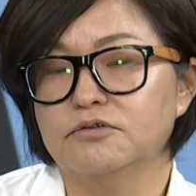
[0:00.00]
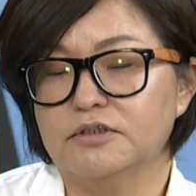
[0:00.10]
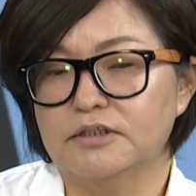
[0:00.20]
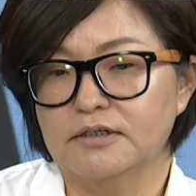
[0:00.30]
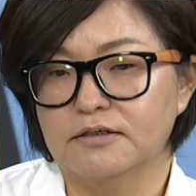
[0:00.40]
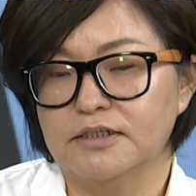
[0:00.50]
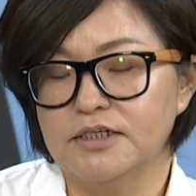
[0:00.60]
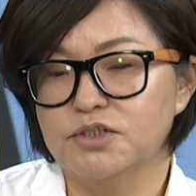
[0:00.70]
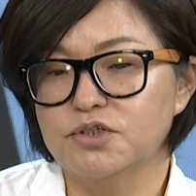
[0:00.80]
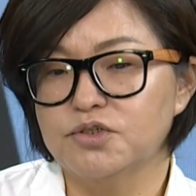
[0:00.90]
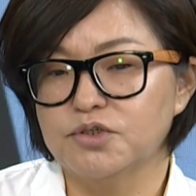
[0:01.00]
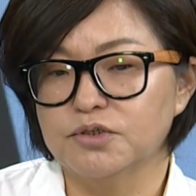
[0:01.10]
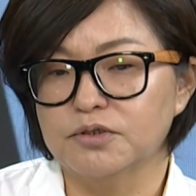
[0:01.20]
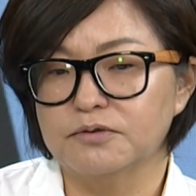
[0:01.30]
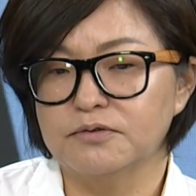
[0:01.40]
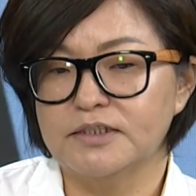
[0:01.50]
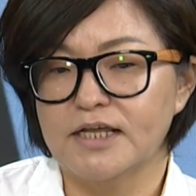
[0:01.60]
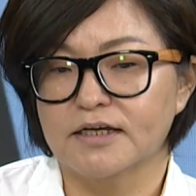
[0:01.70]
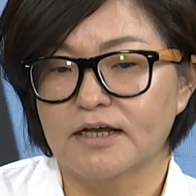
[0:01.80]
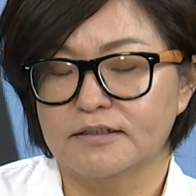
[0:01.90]
they need to
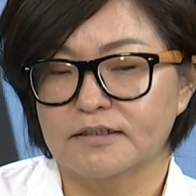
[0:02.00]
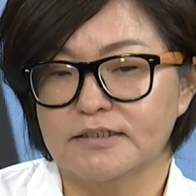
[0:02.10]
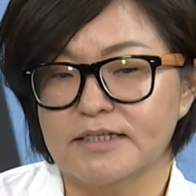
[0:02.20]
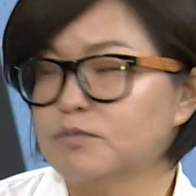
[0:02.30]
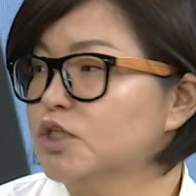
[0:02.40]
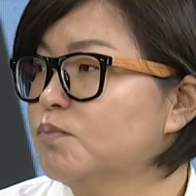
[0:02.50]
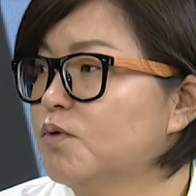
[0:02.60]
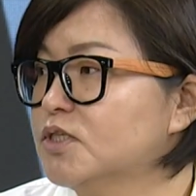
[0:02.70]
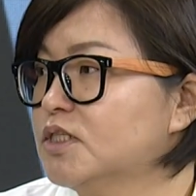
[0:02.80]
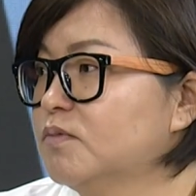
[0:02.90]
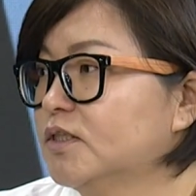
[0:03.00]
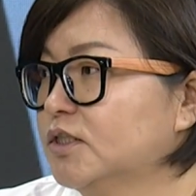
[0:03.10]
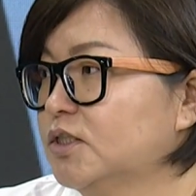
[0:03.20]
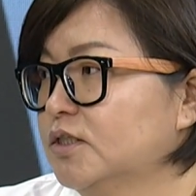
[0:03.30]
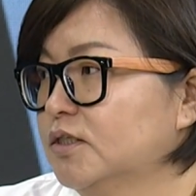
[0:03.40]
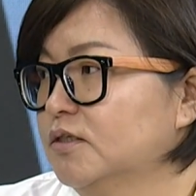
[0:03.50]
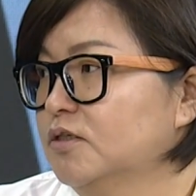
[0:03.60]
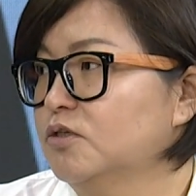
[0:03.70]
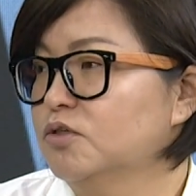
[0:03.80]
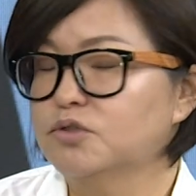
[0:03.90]
take on some responsibility
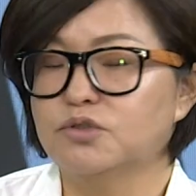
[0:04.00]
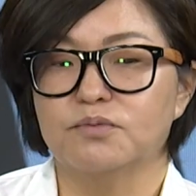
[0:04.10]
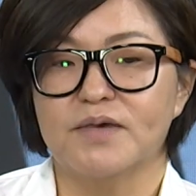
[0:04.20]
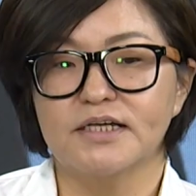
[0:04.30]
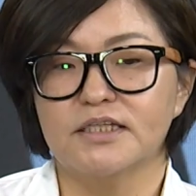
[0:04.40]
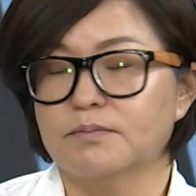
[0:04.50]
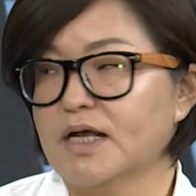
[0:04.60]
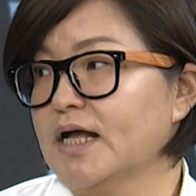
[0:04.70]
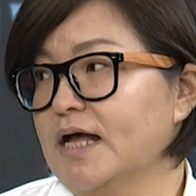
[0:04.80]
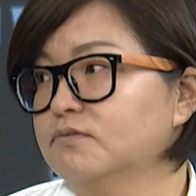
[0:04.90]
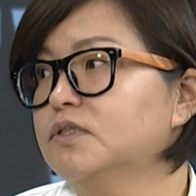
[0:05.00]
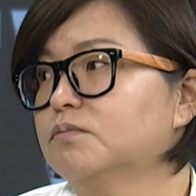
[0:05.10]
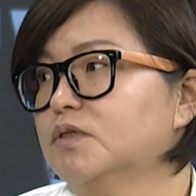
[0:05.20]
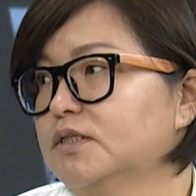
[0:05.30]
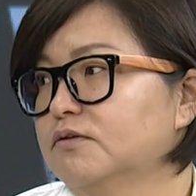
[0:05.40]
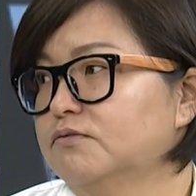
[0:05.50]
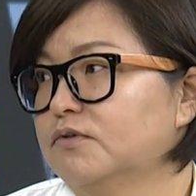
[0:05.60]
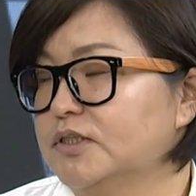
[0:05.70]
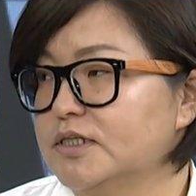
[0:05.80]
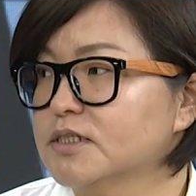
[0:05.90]
to make them accountable
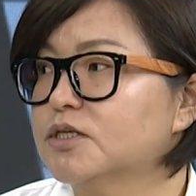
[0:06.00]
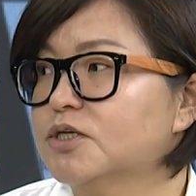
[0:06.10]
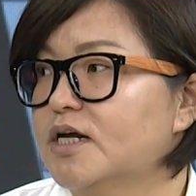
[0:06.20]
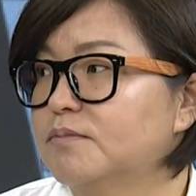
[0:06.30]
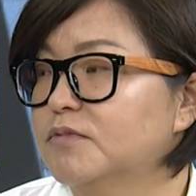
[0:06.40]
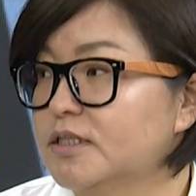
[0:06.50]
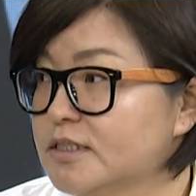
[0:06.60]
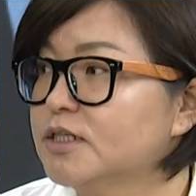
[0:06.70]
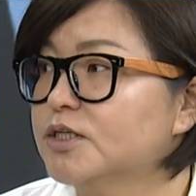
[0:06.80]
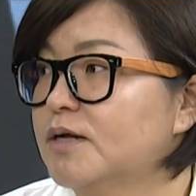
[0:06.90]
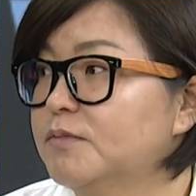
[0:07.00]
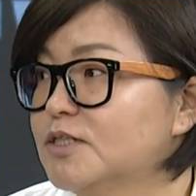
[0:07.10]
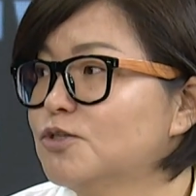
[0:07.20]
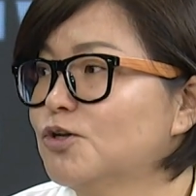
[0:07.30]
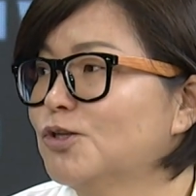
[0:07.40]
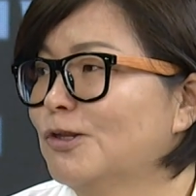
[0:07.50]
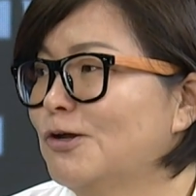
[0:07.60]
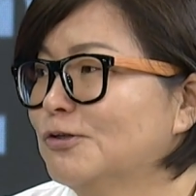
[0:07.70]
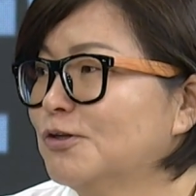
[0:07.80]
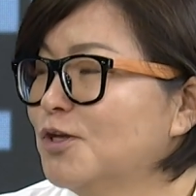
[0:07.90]
for this crime. It's crime. It's not
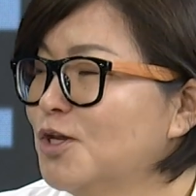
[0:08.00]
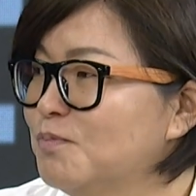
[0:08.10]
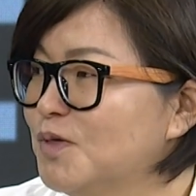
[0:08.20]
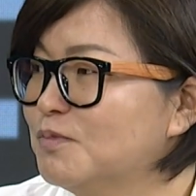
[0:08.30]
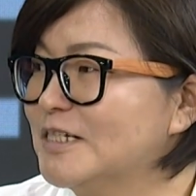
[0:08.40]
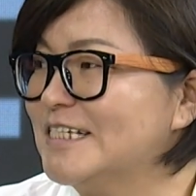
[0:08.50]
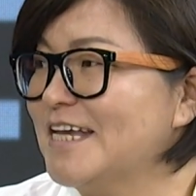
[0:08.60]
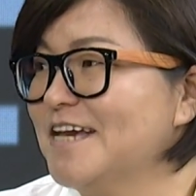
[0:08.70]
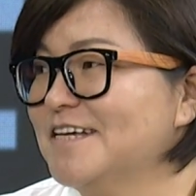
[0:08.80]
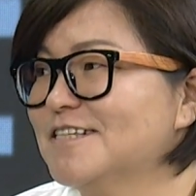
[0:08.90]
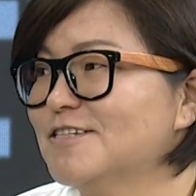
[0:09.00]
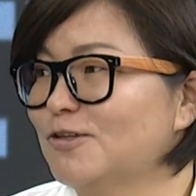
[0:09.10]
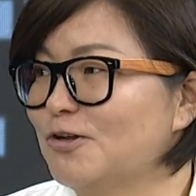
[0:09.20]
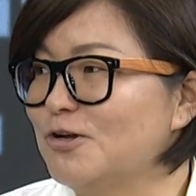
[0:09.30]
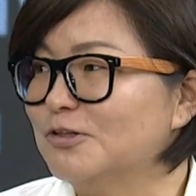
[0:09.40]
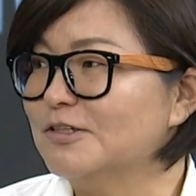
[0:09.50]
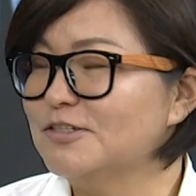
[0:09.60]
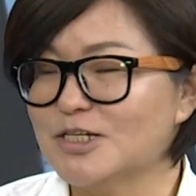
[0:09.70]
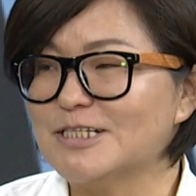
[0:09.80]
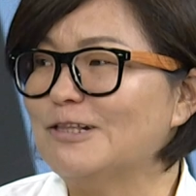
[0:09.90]
loan. People say it's loan,
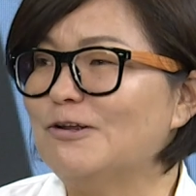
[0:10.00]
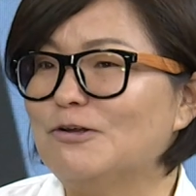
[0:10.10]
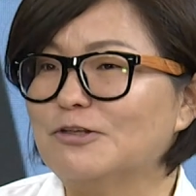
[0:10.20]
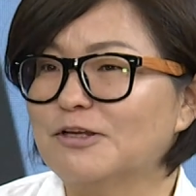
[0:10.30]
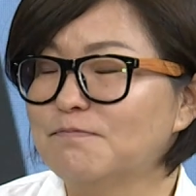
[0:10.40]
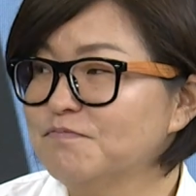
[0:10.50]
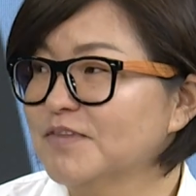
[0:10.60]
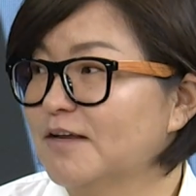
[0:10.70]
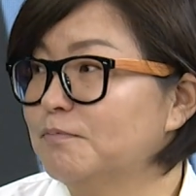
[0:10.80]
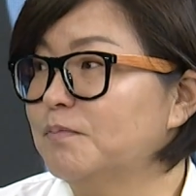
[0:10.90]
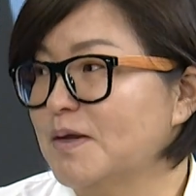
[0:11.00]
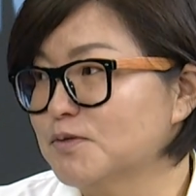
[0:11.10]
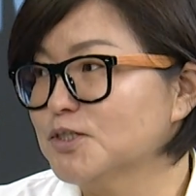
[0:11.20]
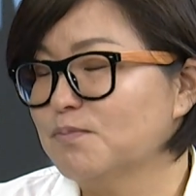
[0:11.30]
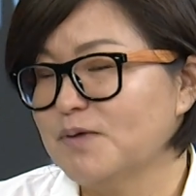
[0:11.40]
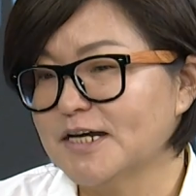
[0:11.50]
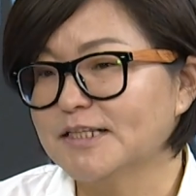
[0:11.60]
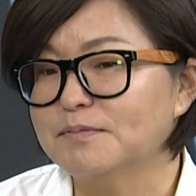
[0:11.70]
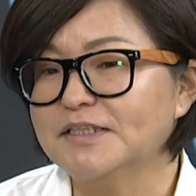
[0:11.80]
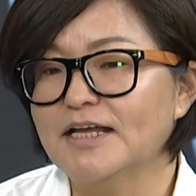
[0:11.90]
just loan. The members of parliament.